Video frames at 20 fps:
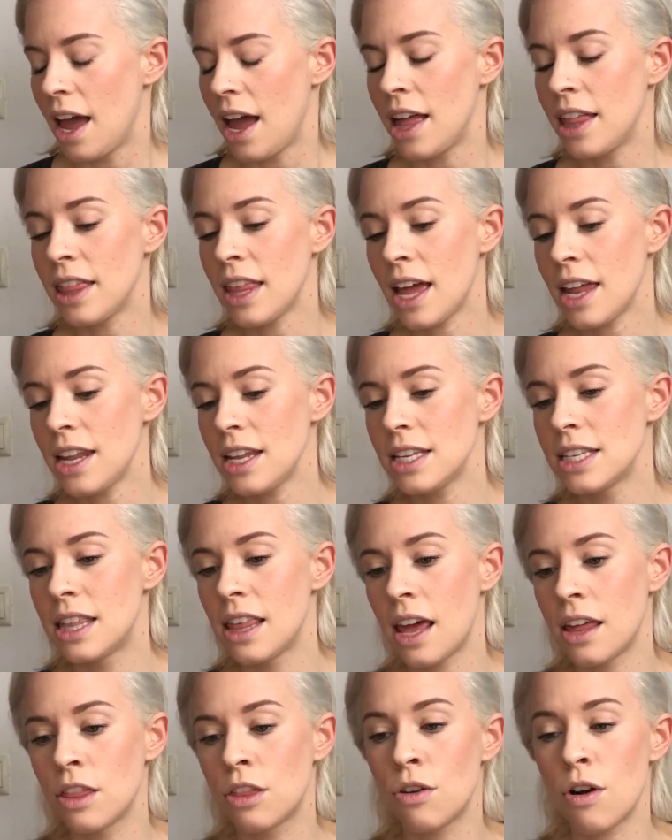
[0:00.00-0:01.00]
And that is
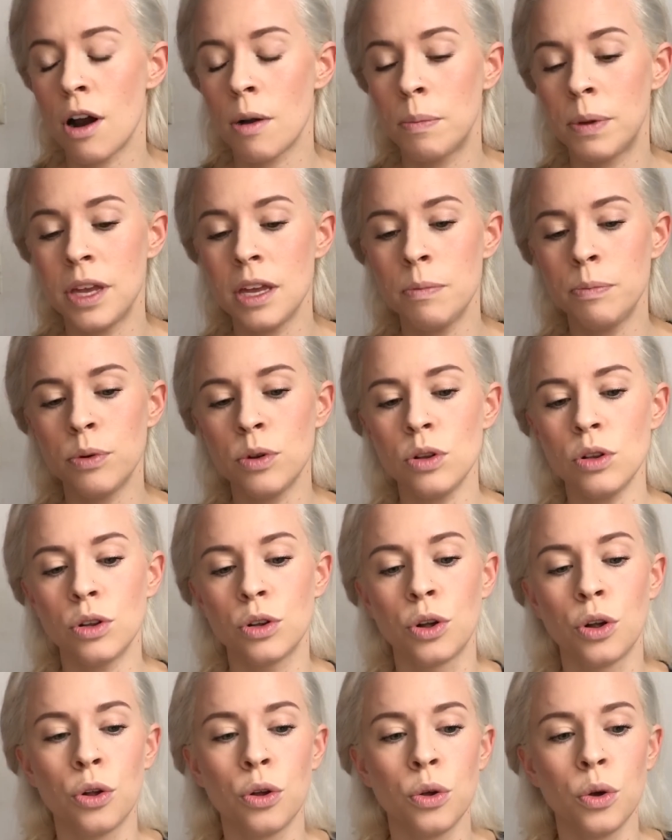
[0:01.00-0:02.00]
that there are people
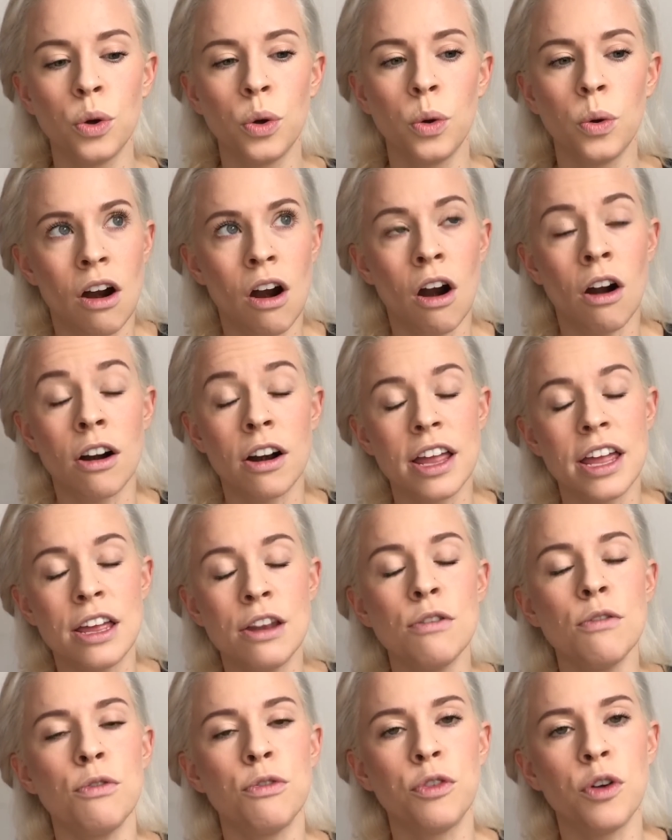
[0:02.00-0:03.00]
who are
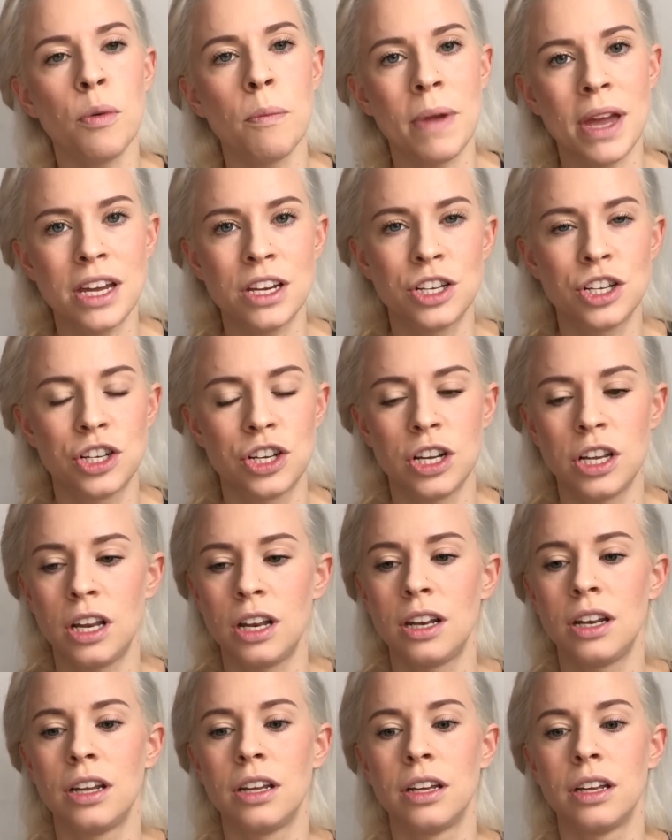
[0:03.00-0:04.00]

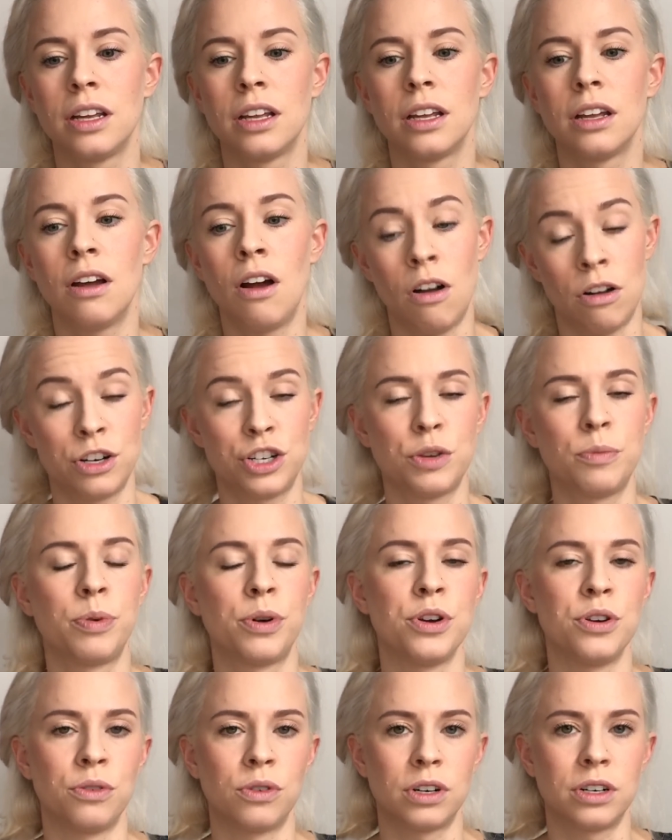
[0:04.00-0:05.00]
information
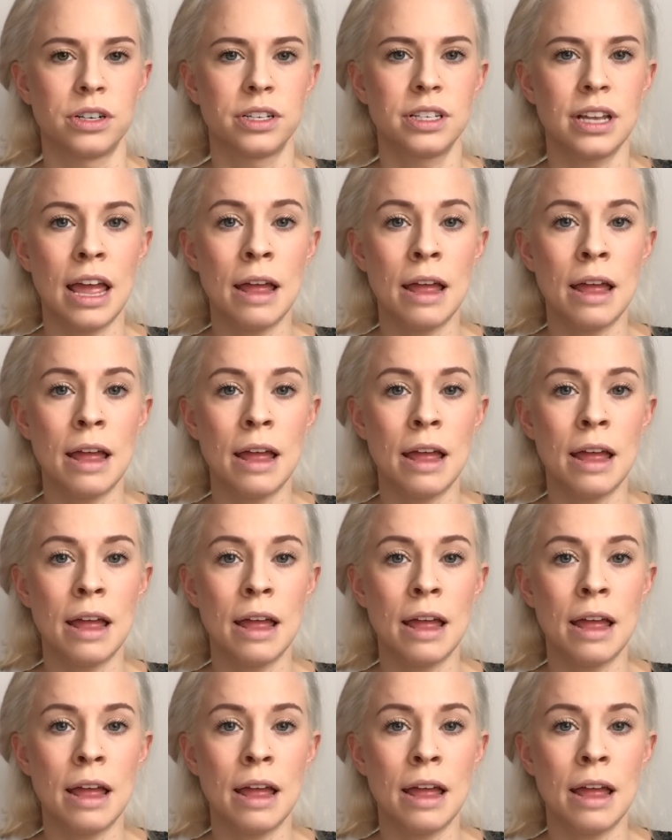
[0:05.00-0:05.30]
entrepreneurs.